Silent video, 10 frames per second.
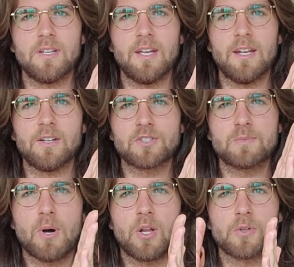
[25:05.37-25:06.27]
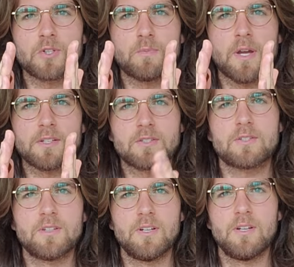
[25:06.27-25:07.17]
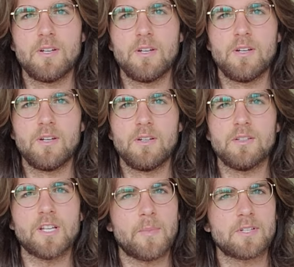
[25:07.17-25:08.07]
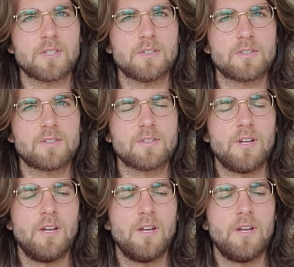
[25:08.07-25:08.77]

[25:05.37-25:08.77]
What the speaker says: in a smaller space. Does that make sense?